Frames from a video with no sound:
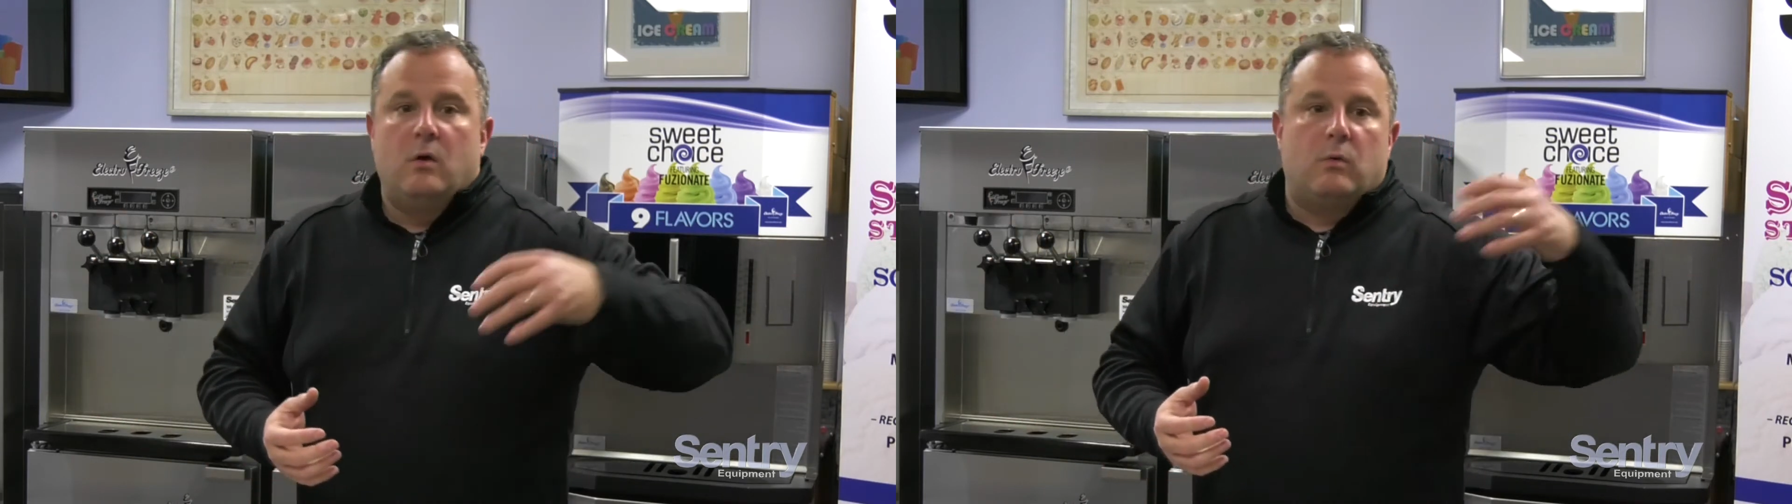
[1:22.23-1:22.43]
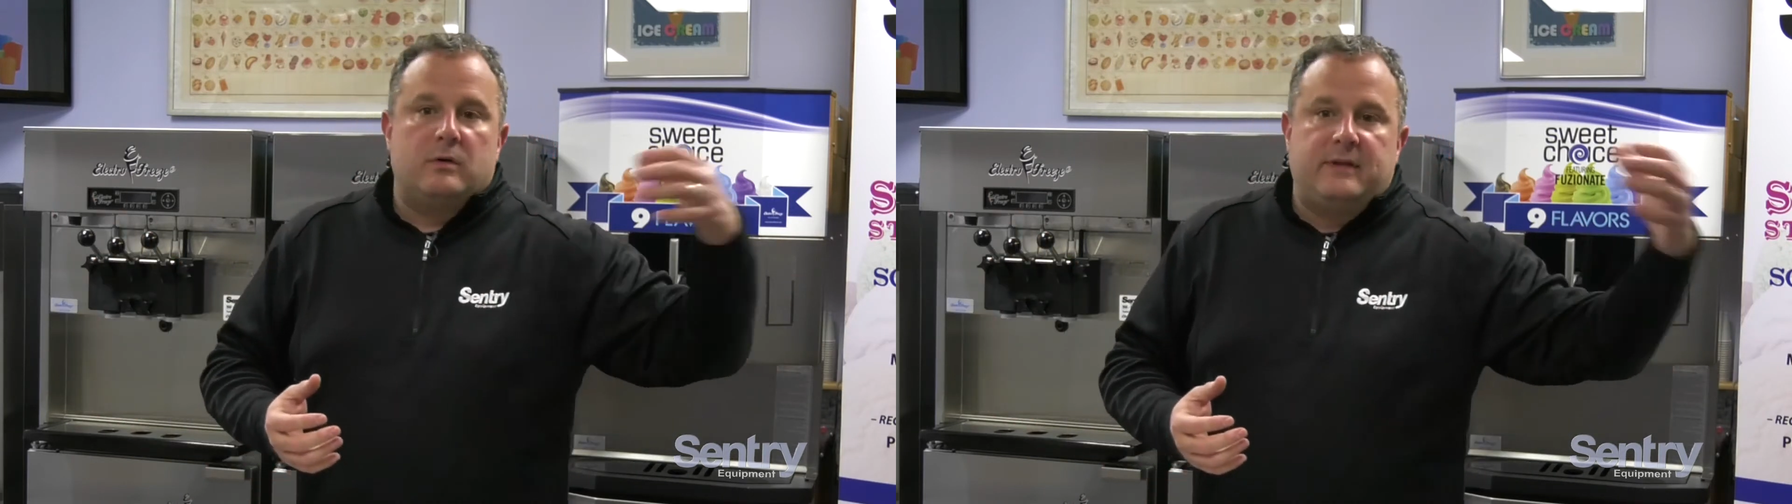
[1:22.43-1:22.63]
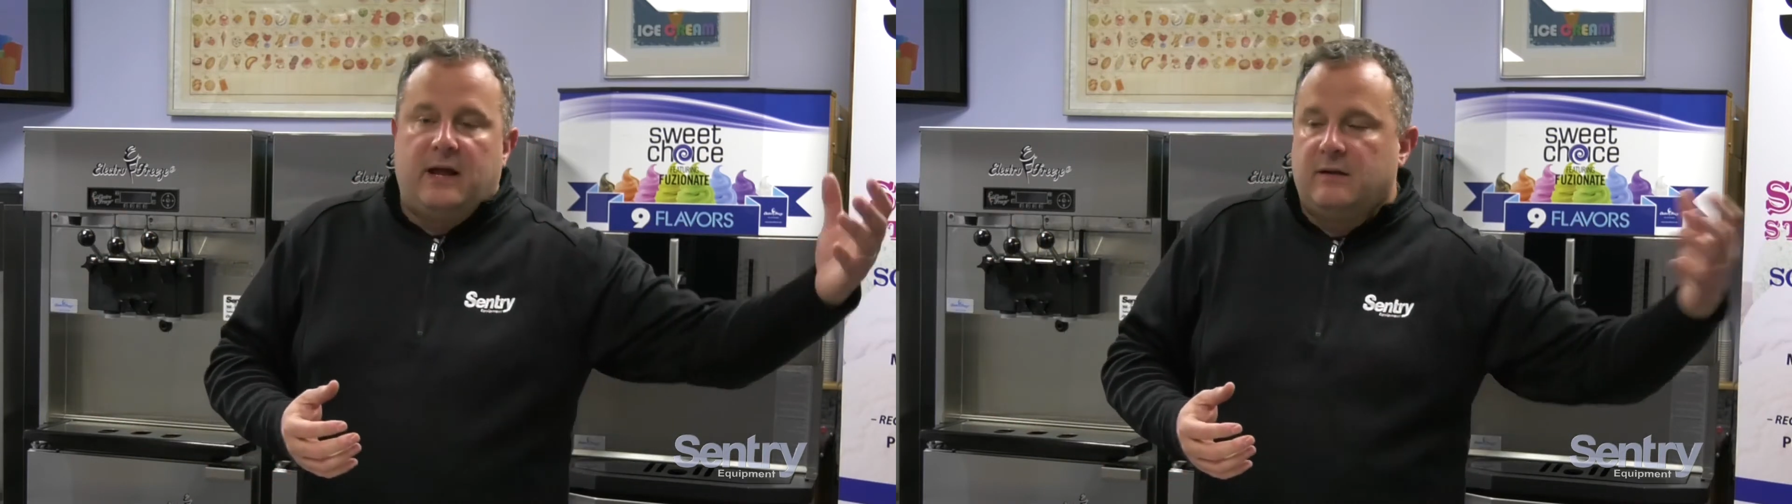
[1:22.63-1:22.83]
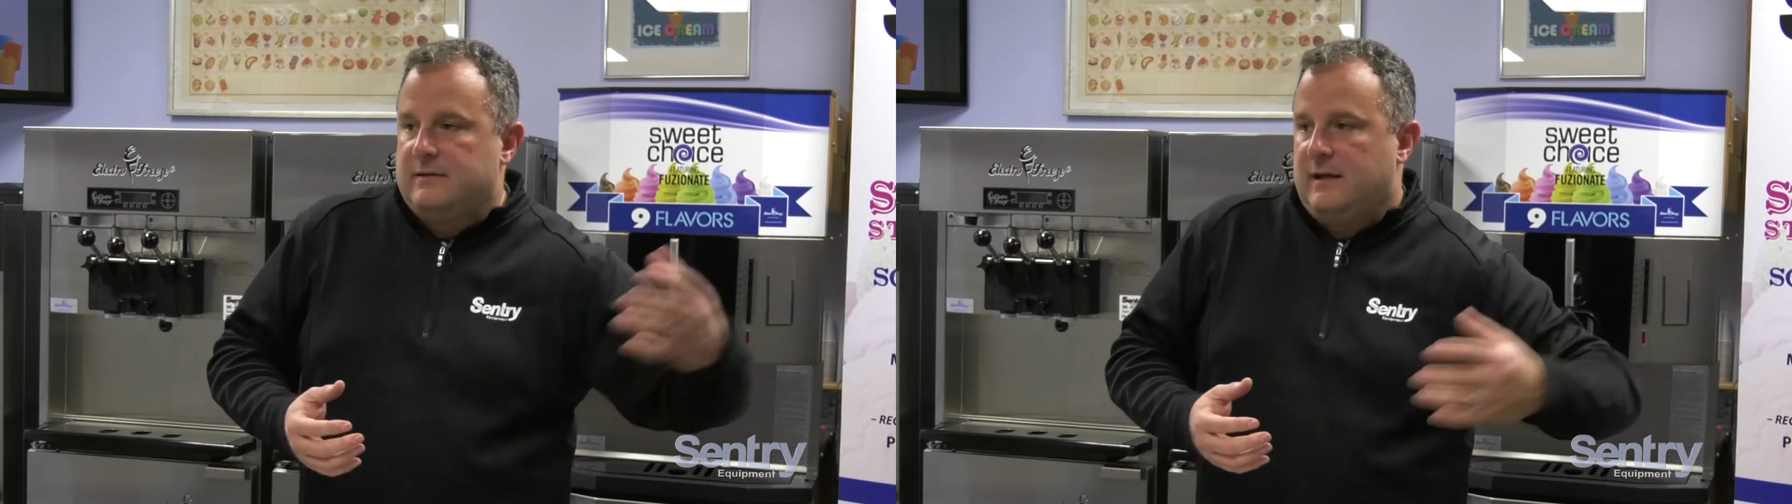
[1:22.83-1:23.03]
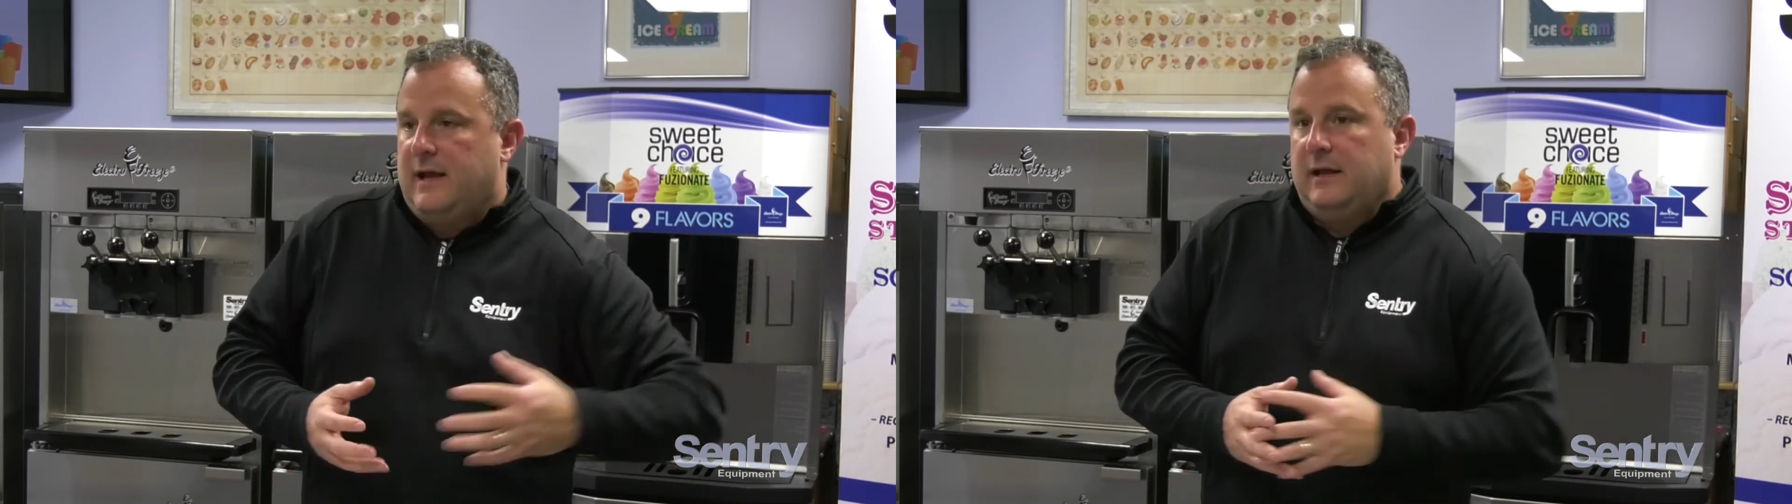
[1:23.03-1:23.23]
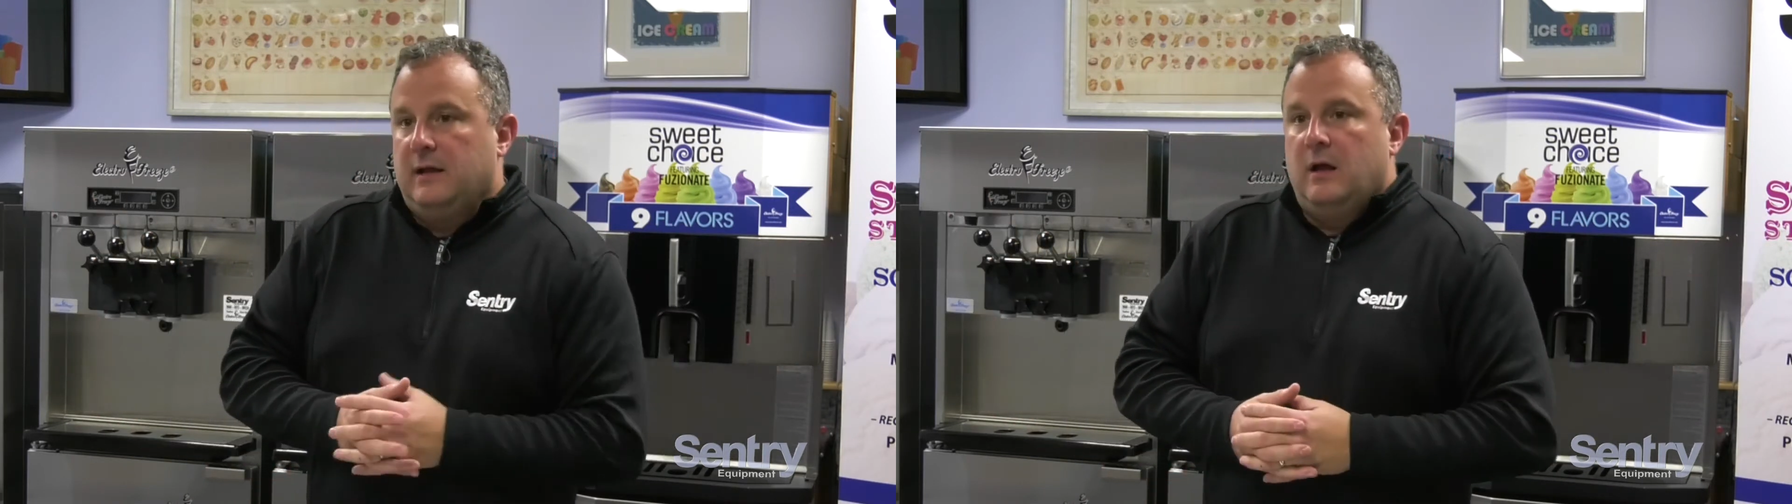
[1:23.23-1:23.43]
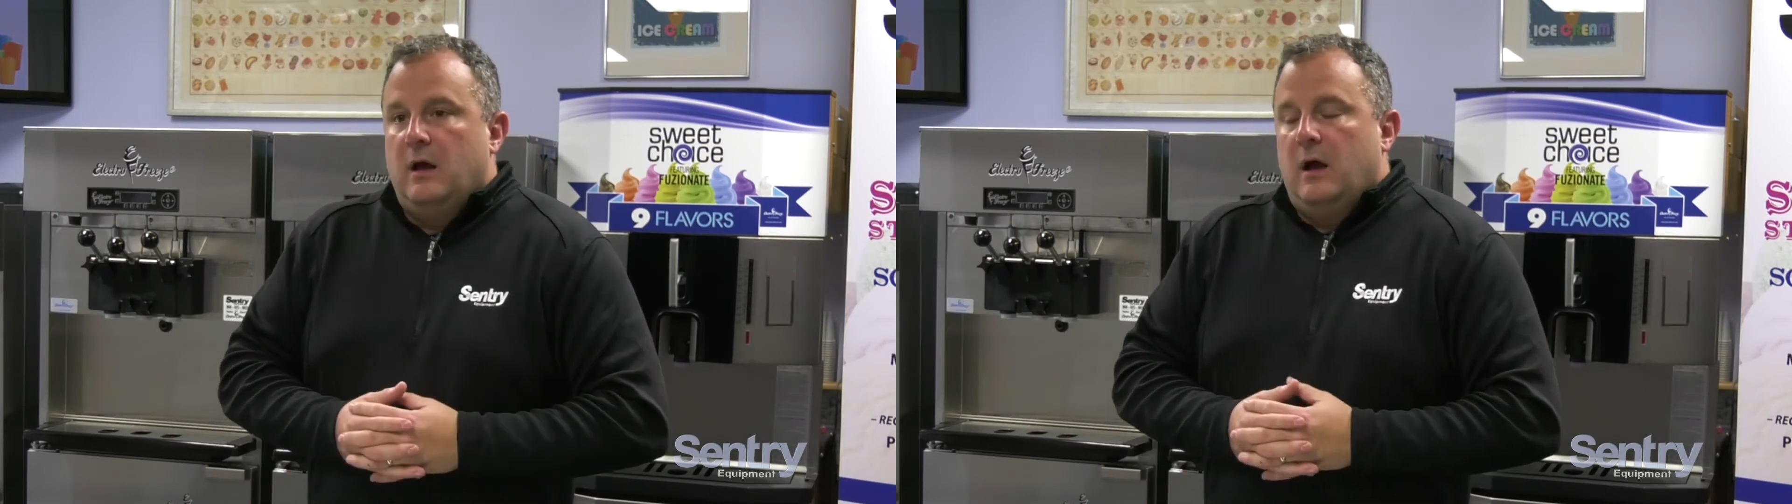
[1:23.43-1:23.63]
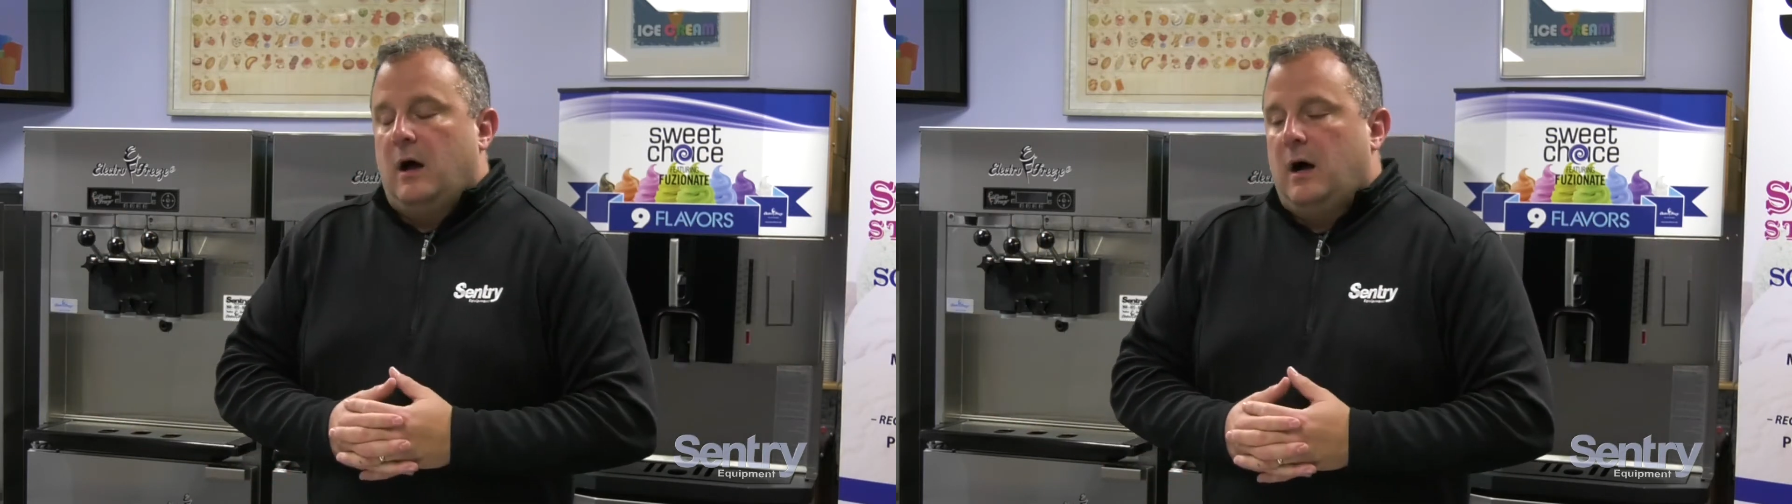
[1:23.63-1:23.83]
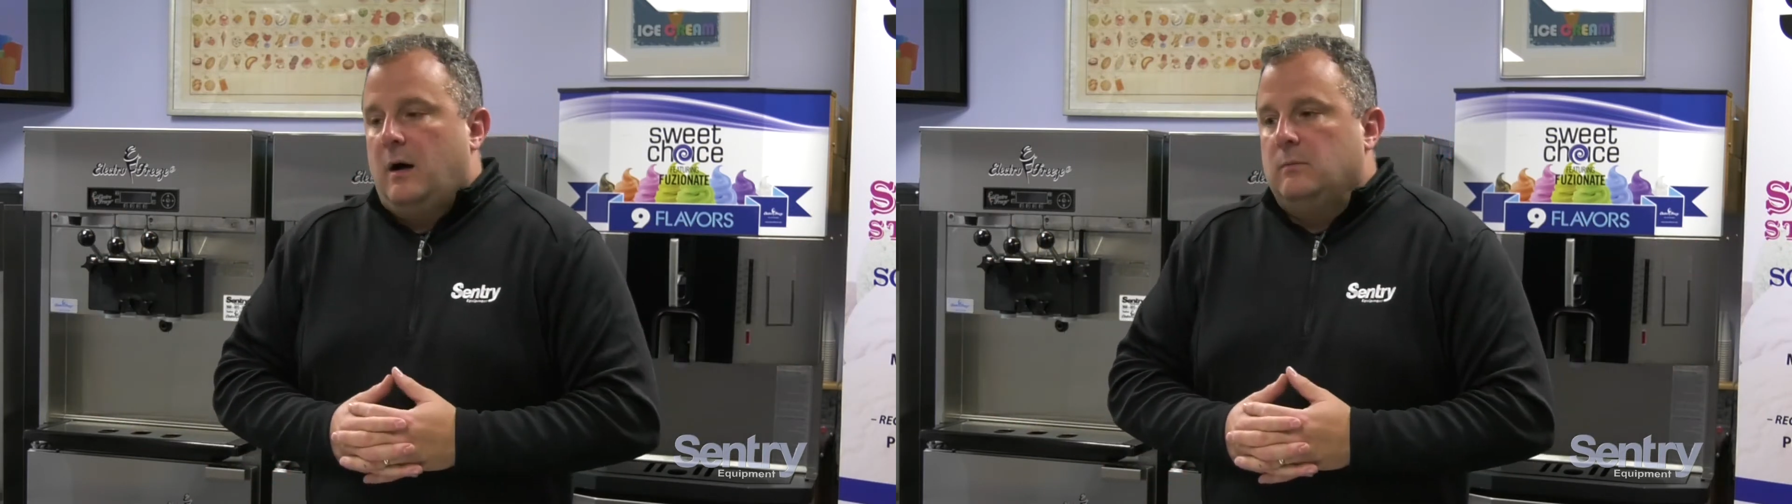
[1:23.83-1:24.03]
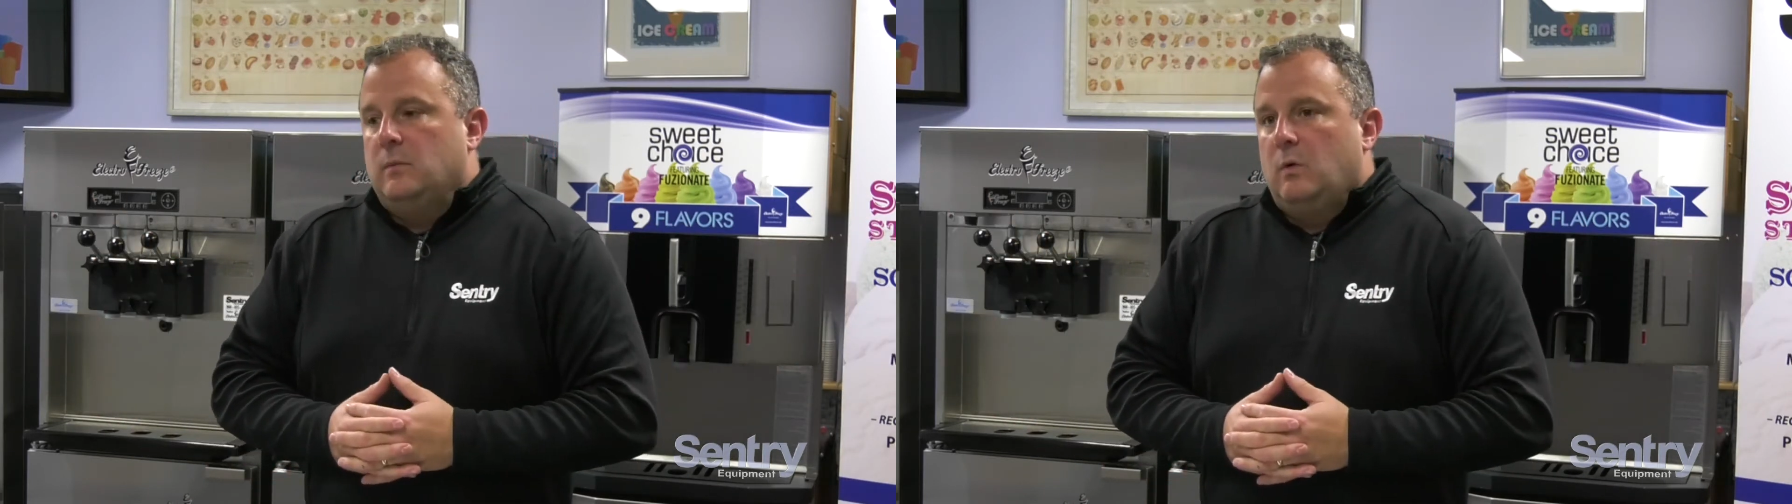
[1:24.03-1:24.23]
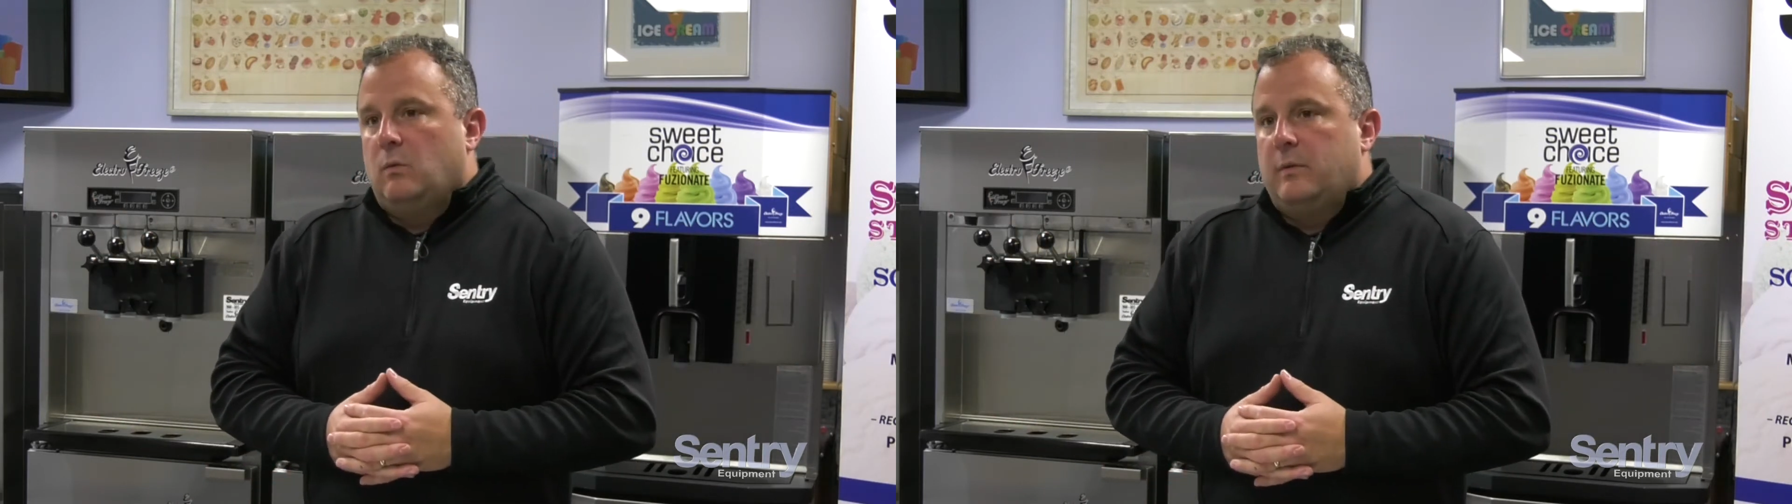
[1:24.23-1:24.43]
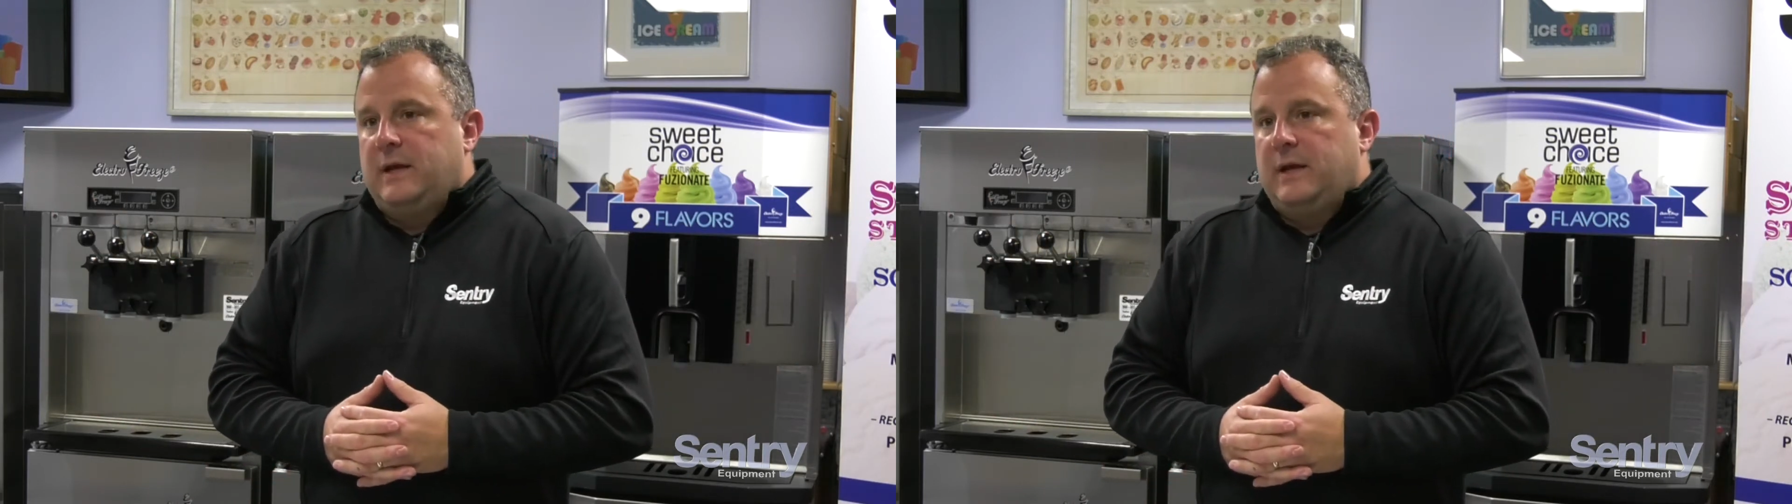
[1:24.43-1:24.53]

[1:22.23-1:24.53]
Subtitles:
we're down a day where